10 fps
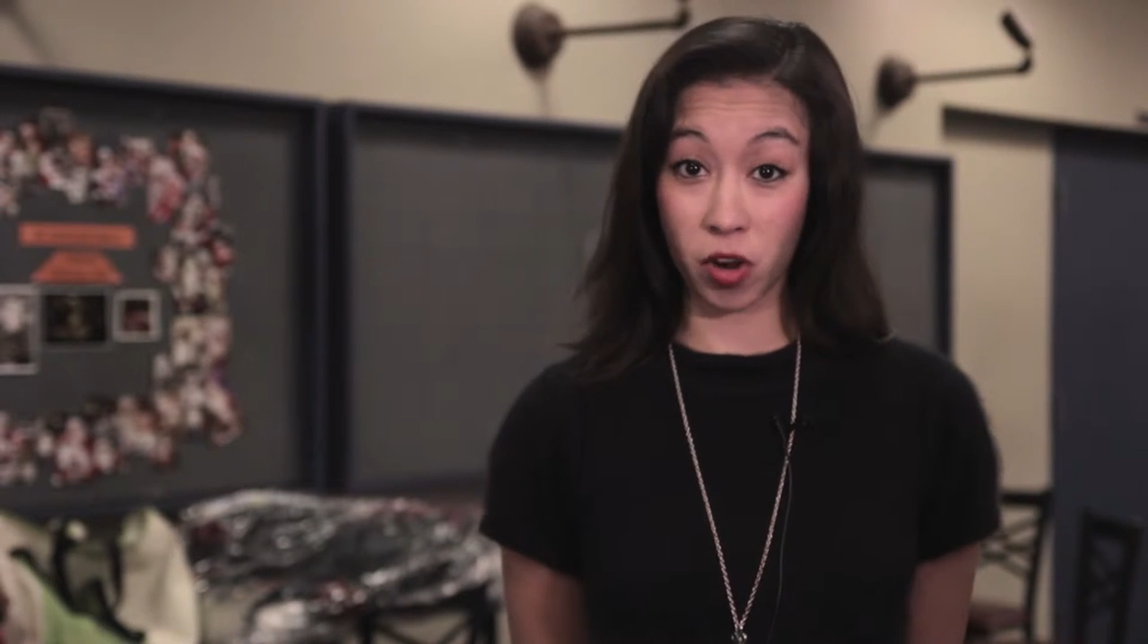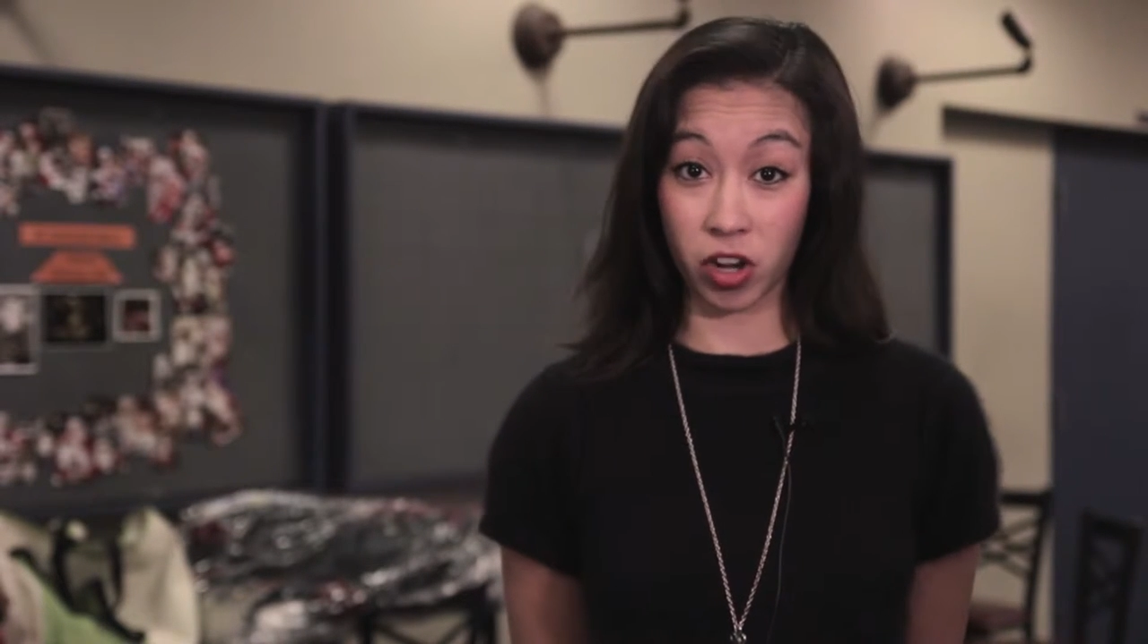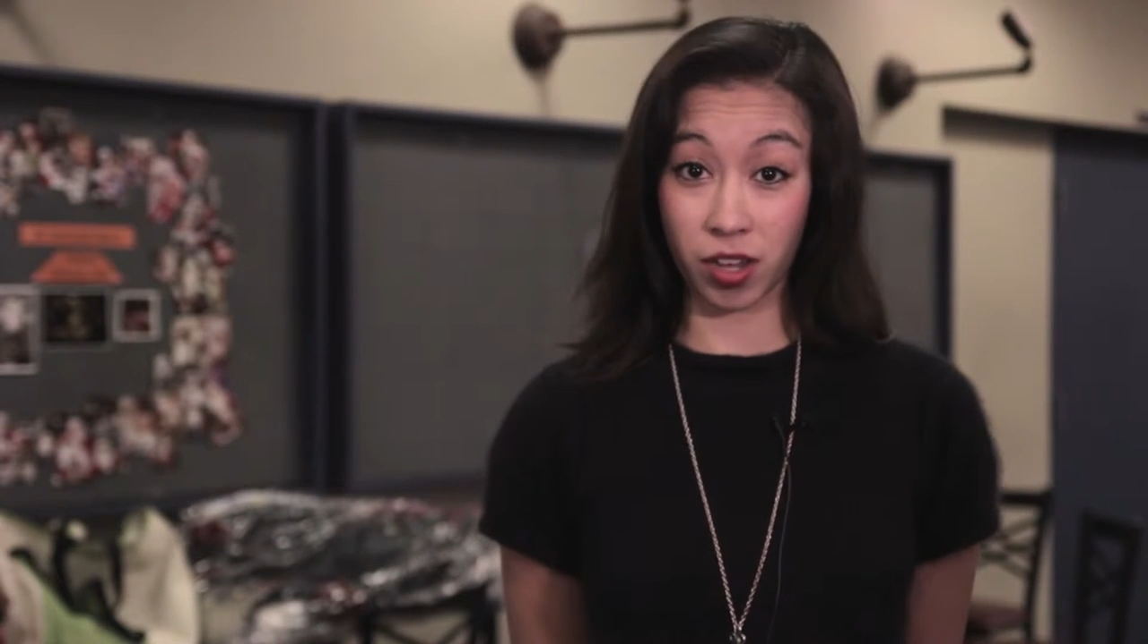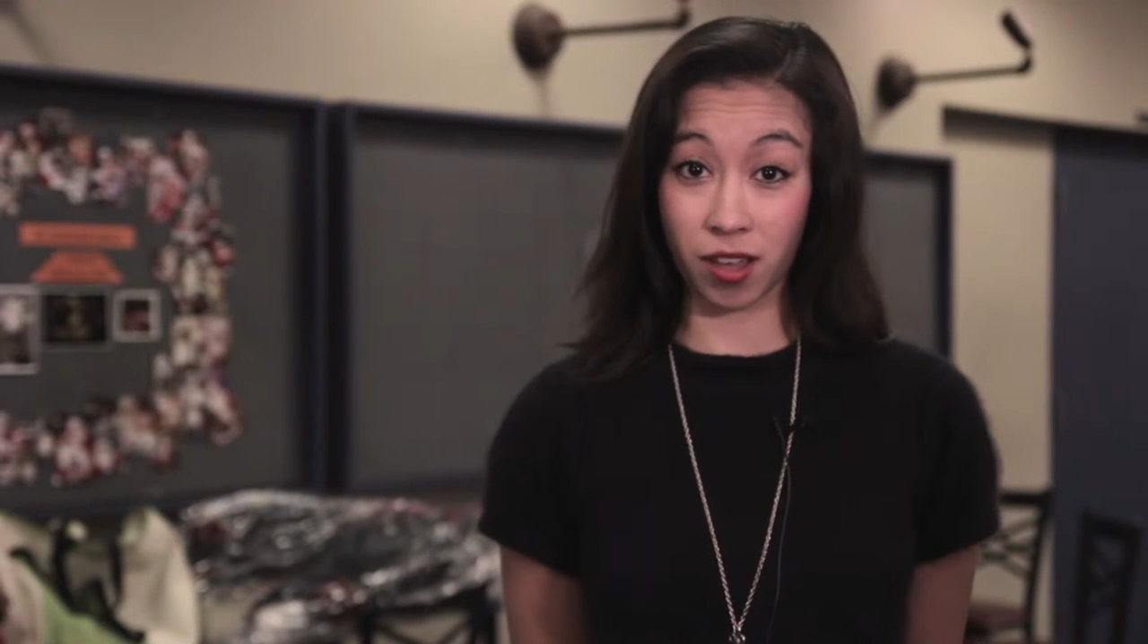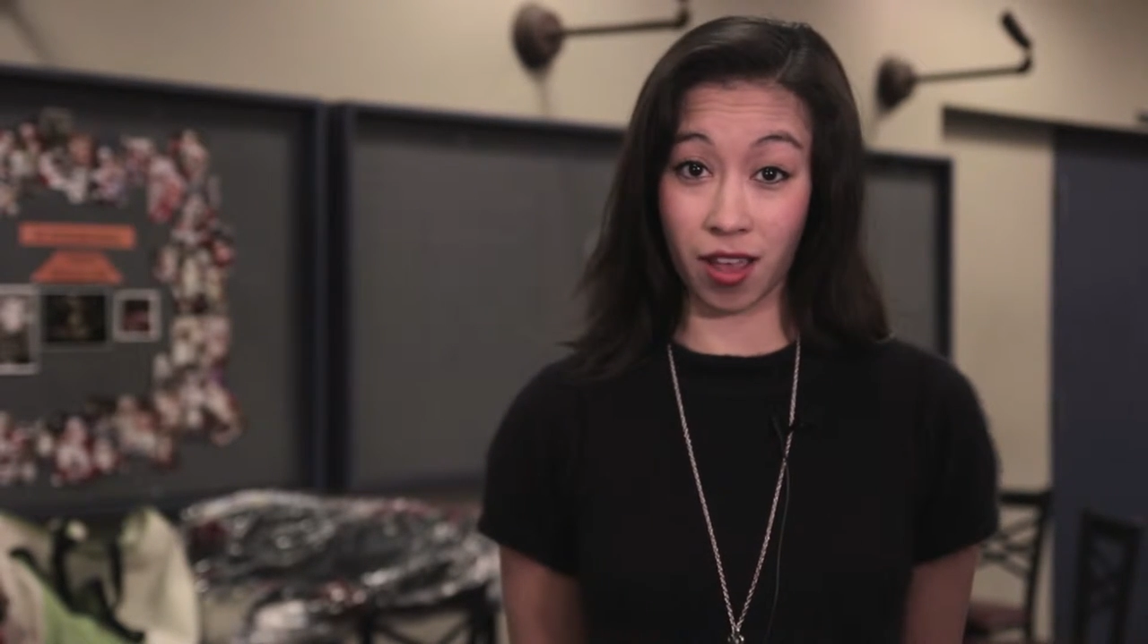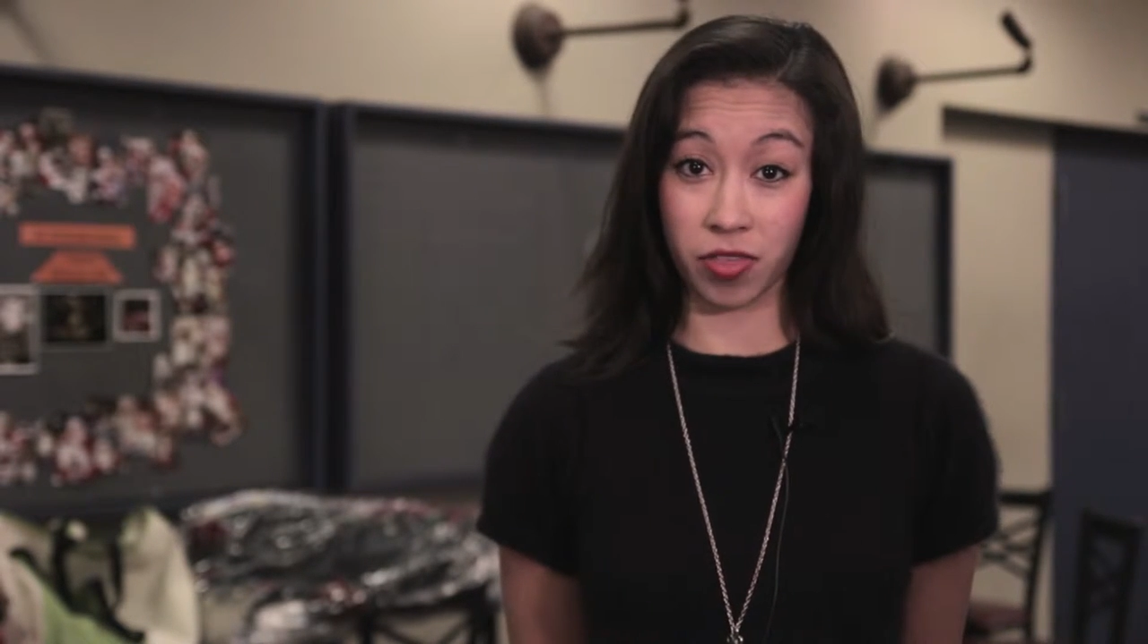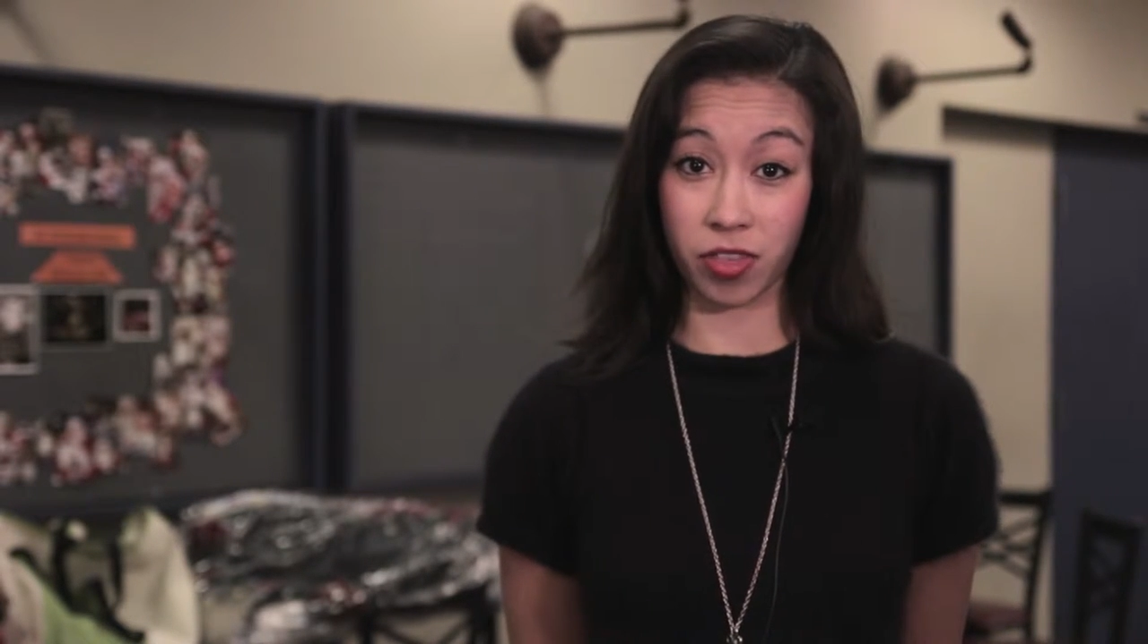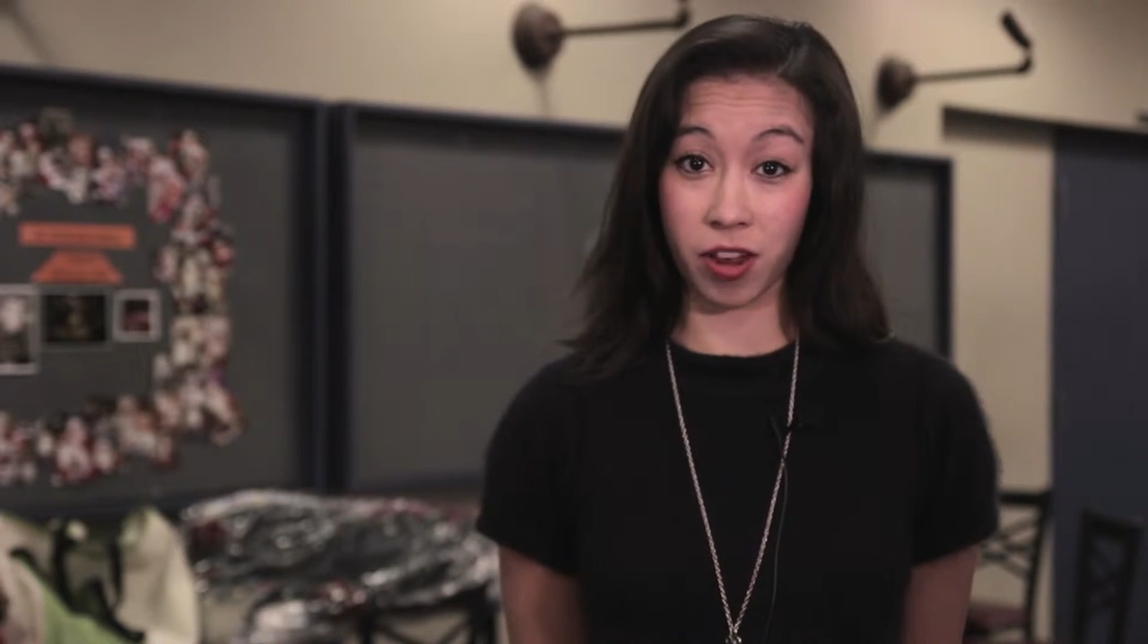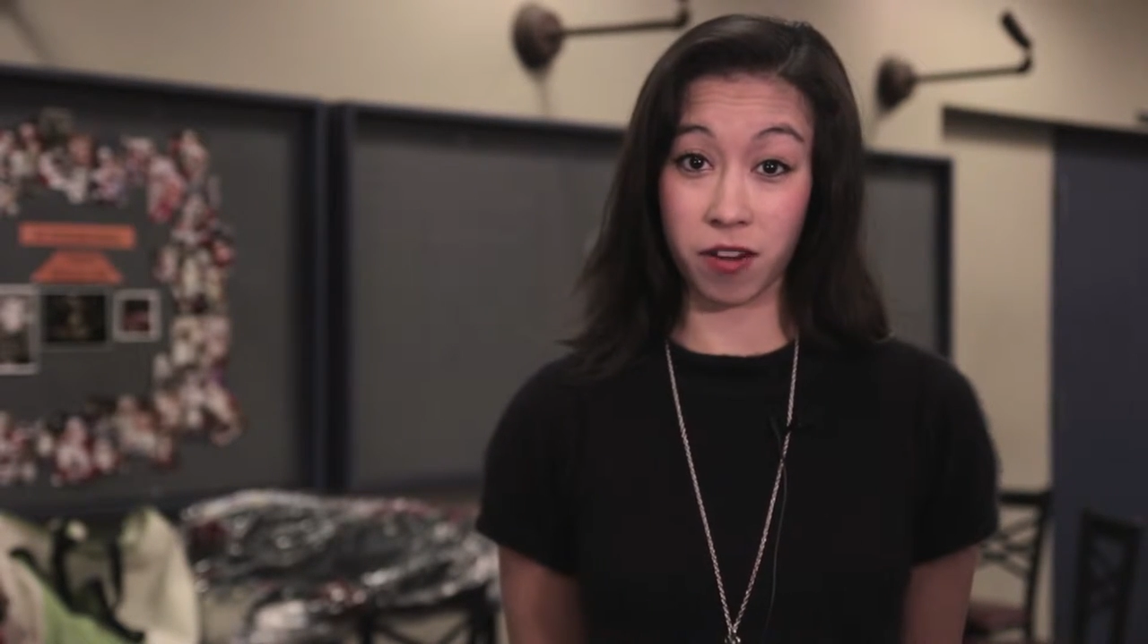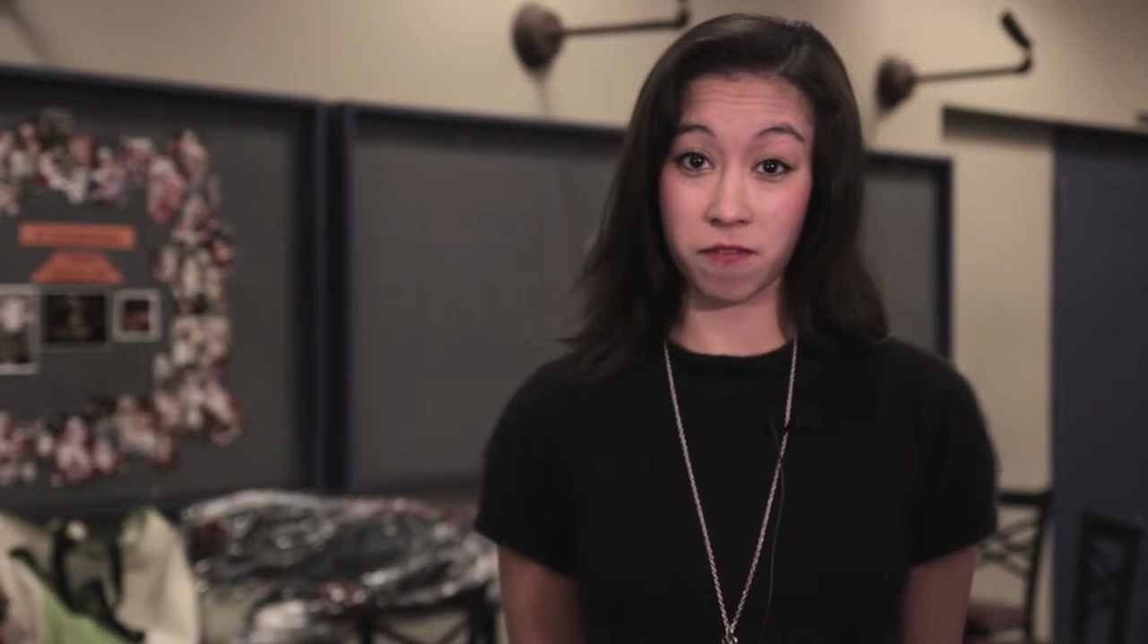Party
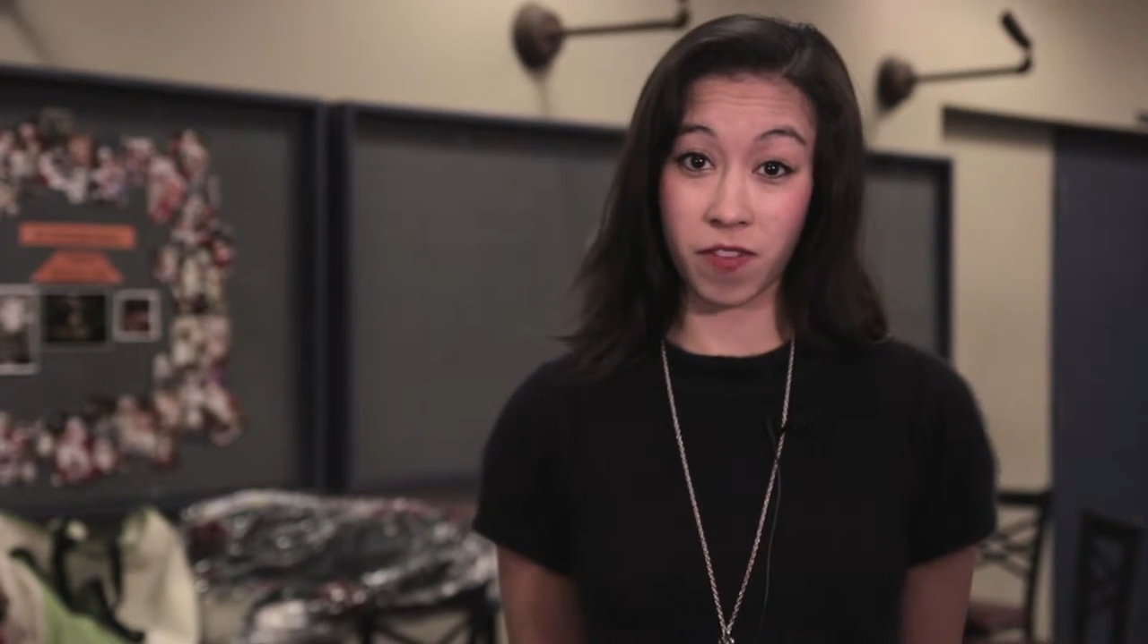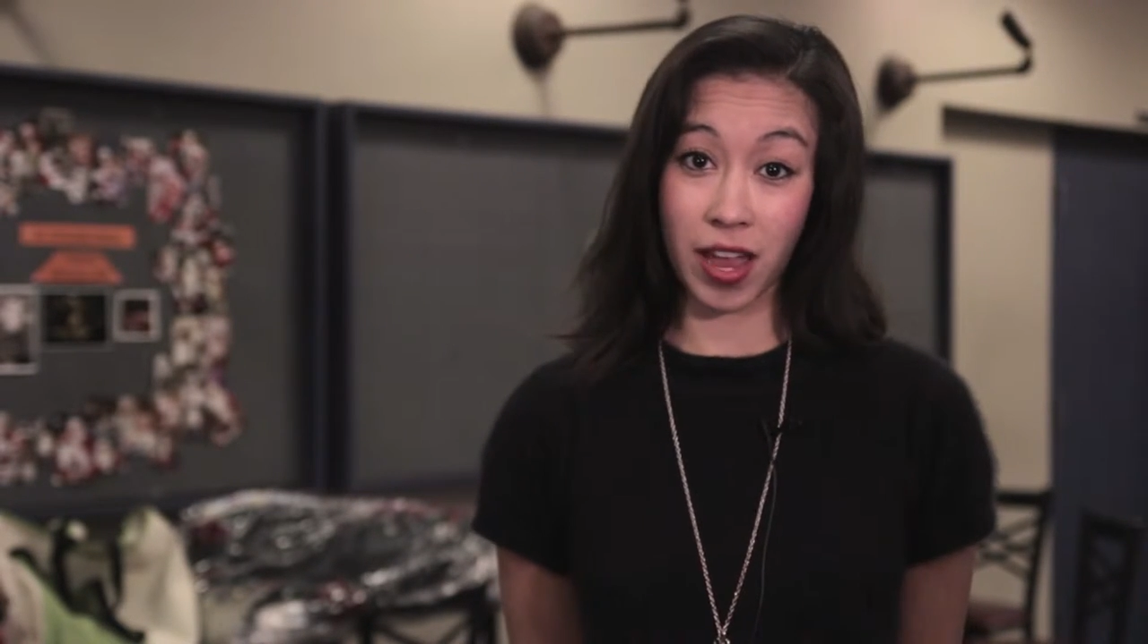and they're